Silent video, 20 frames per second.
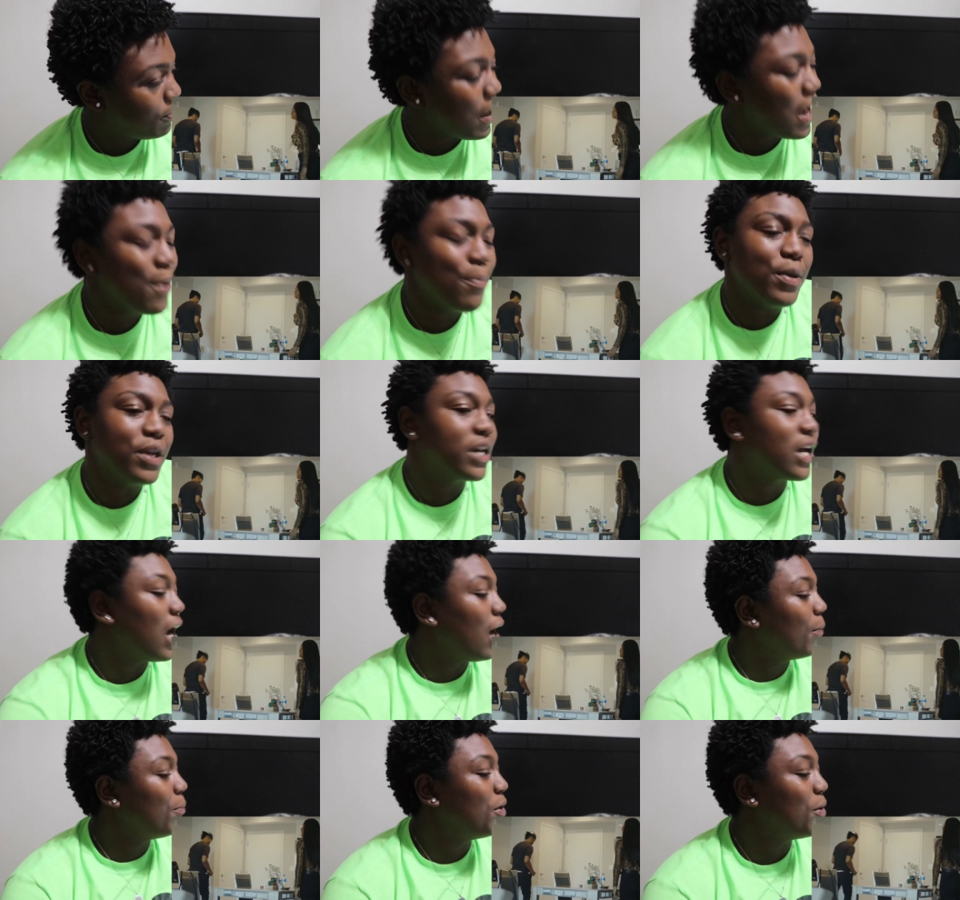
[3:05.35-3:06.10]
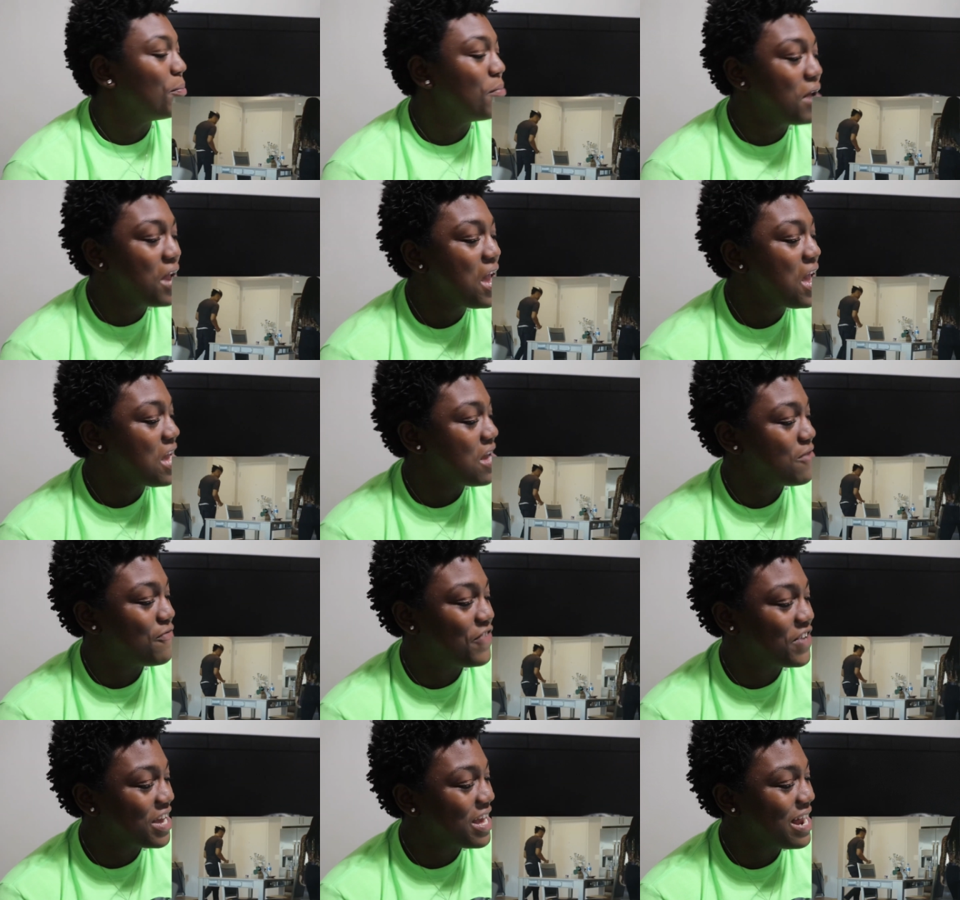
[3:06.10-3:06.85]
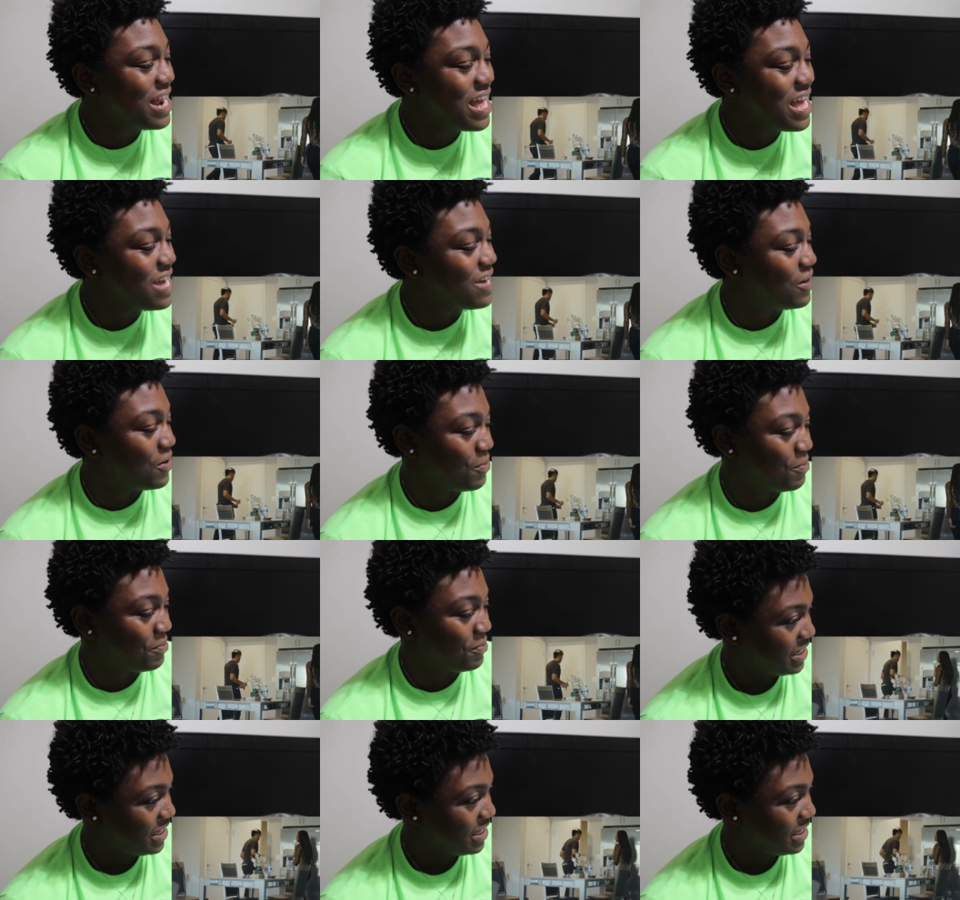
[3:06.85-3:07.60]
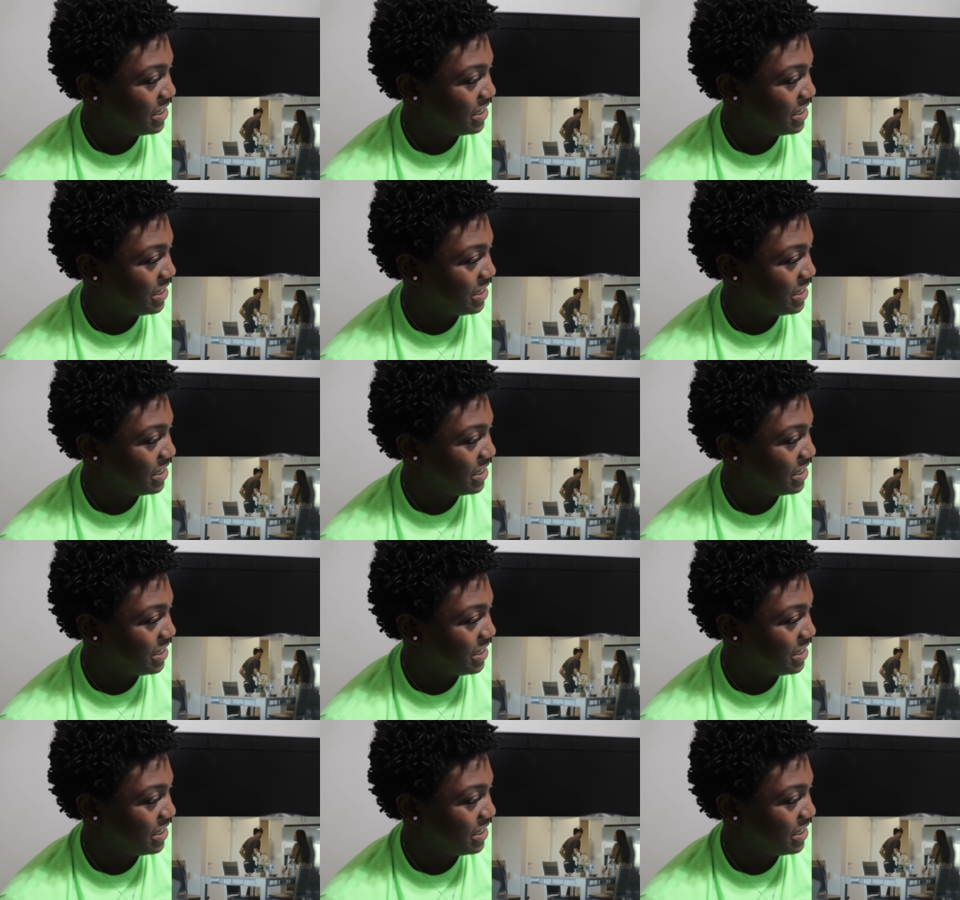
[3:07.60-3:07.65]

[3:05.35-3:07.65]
Baby, come to me. Forget him.